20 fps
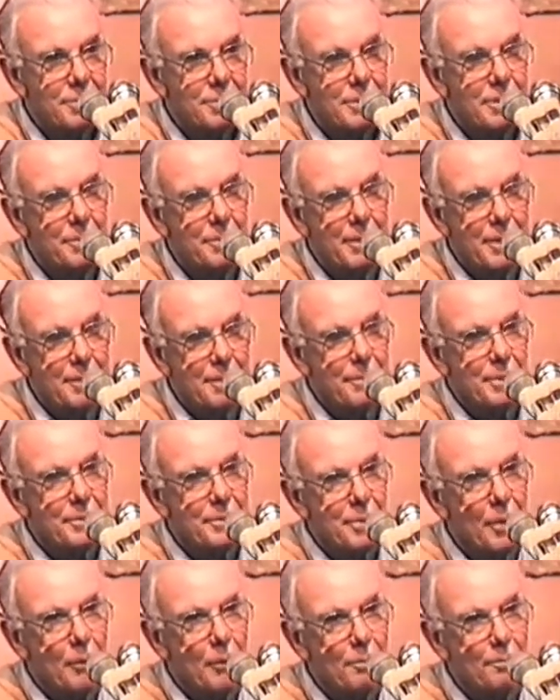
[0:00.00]
went up in his
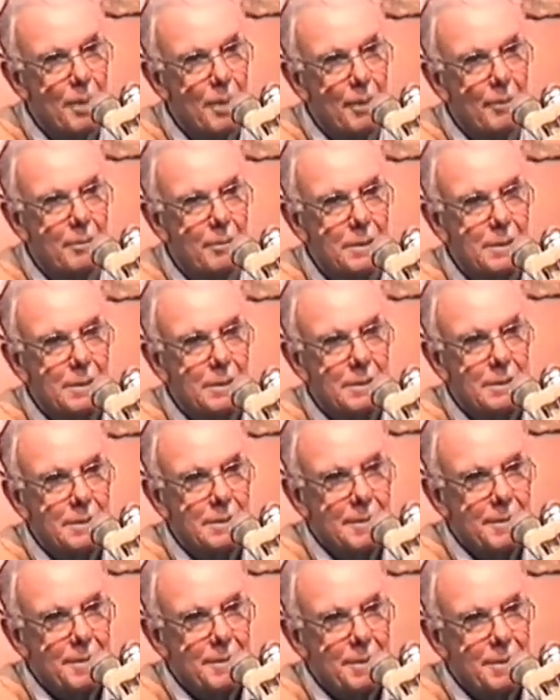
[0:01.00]
old boat
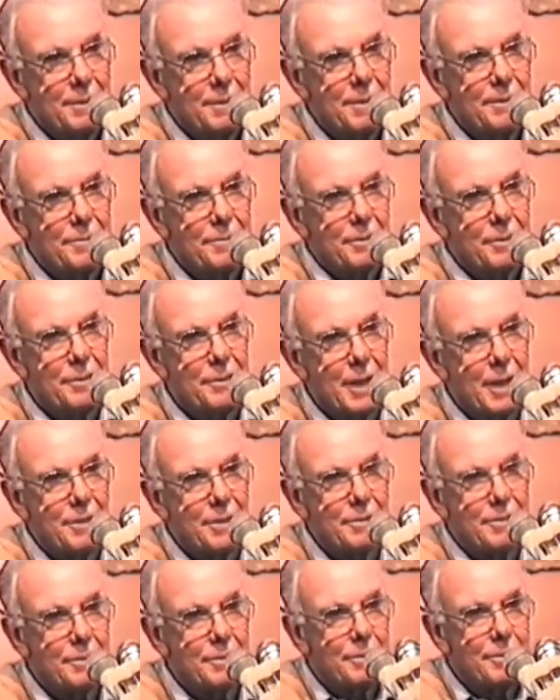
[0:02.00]
and then sort of changed
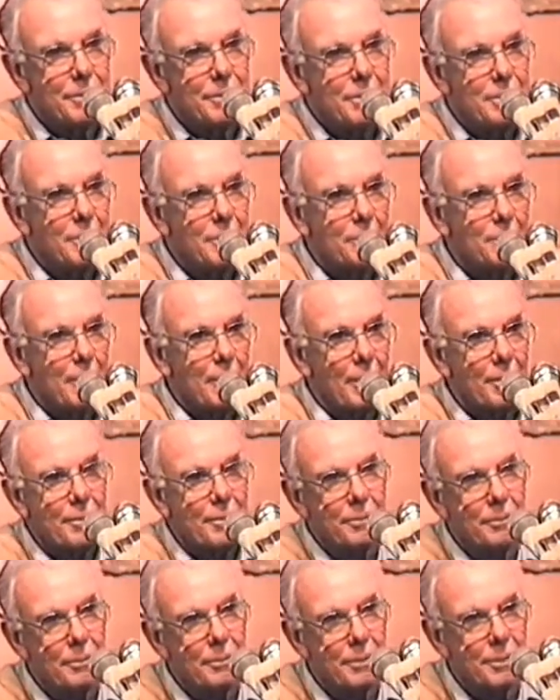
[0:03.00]
onto his new boat,
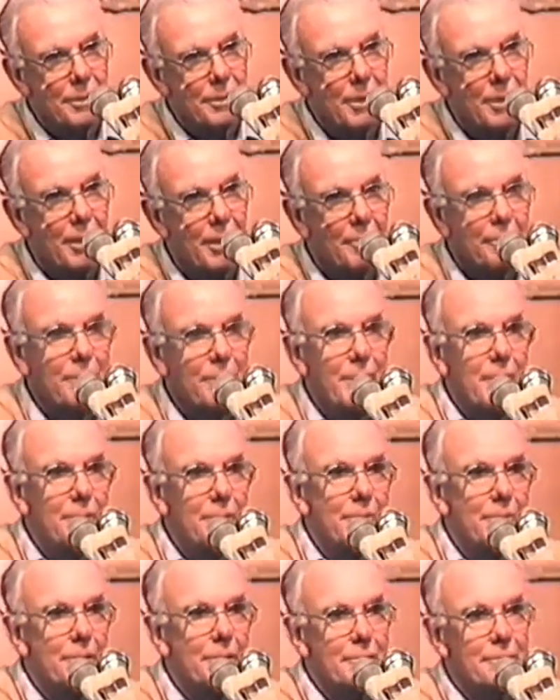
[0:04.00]
and all this lot with him
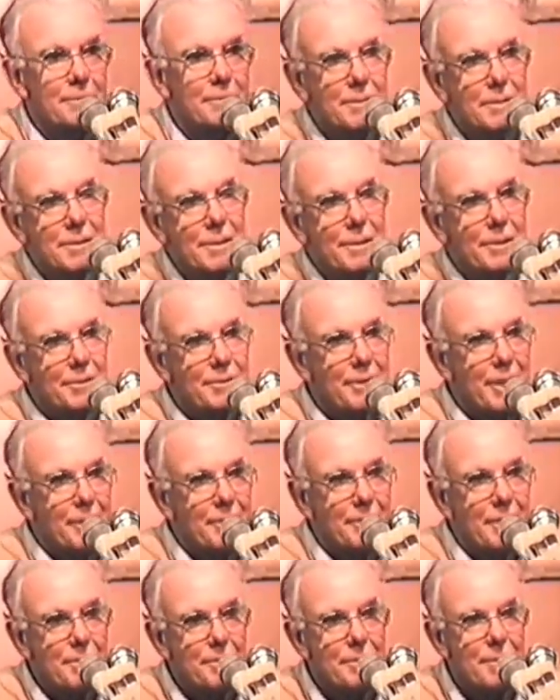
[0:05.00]
sort of got the
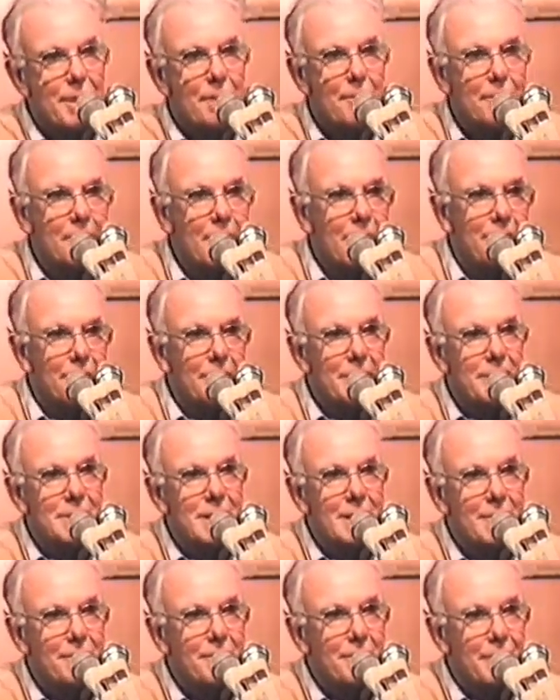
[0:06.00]
sails up and nipped off, and he's
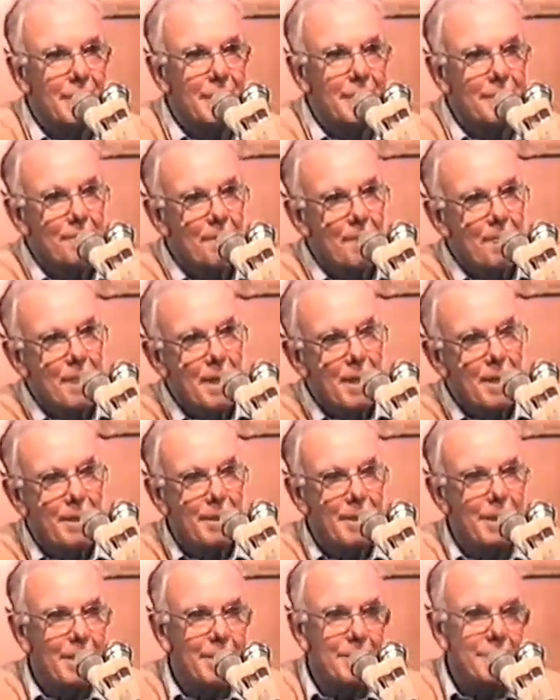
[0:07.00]
left with it. And
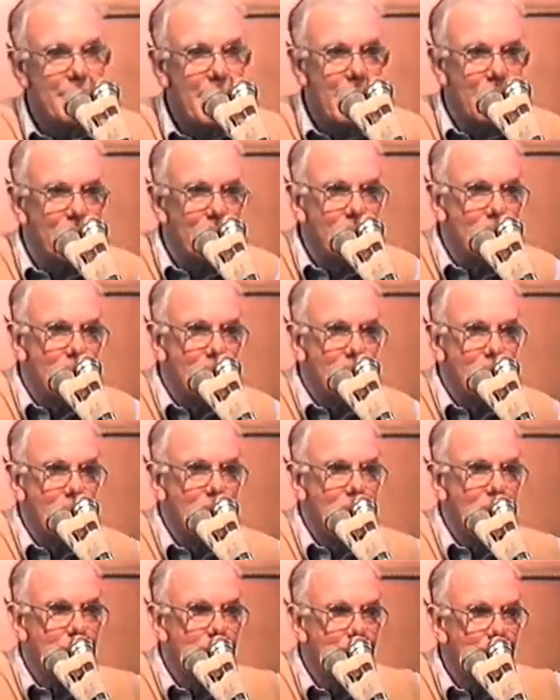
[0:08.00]
he had to tack this across
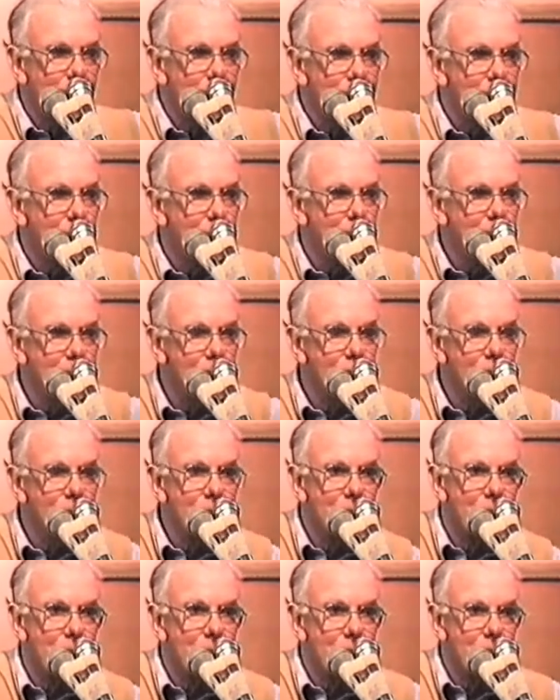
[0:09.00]
all these comedians
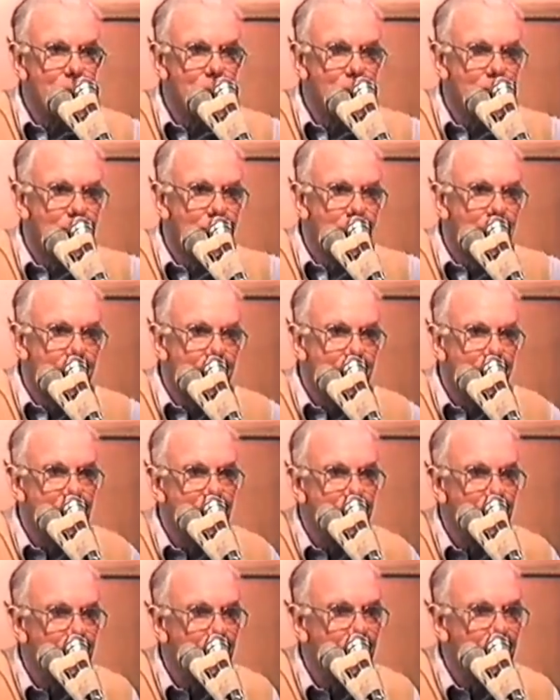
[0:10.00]
trying to sort of
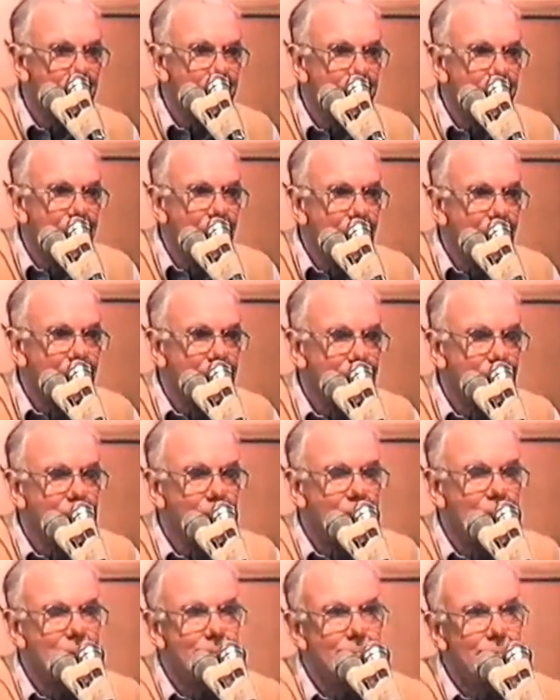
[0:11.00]
keep place, get out of the
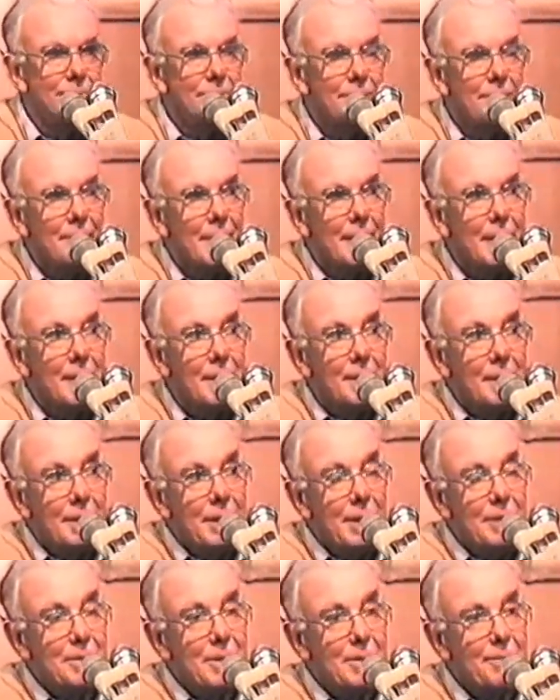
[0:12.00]
way. And
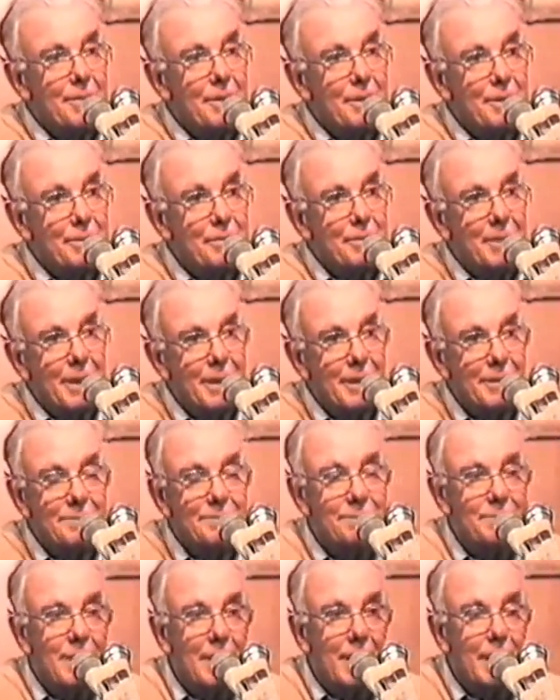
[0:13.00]
he's off on his way.
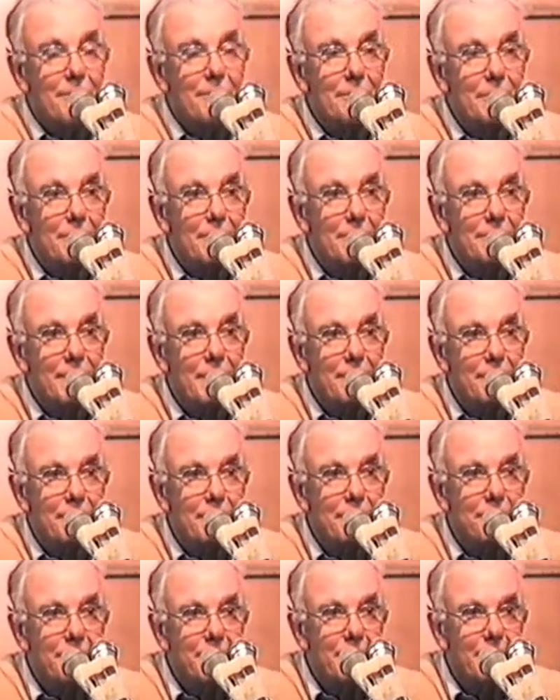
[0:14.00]
I haven't heard what's happened to
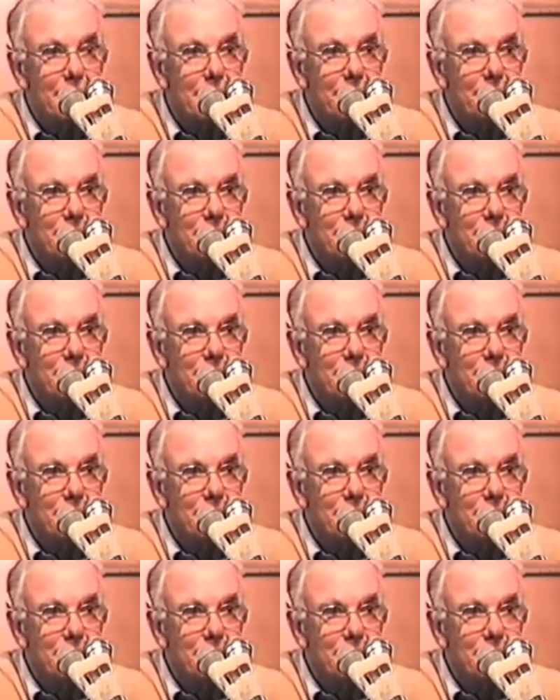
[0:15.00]
him since.